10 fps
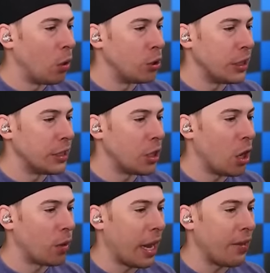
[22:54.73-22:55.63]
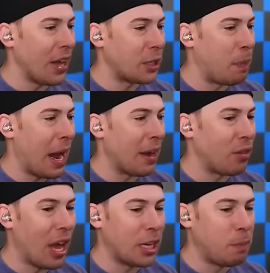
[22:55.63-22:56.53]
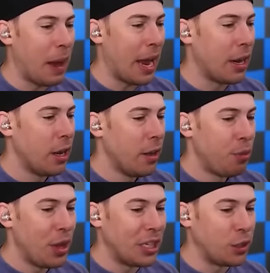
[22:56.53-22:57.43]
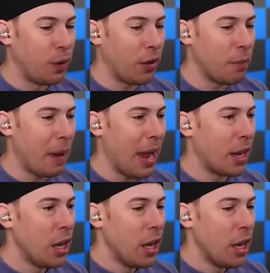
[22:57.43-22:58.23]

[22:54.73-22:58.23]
oh geez. Okay, that's bad, that's bad. This is very bad.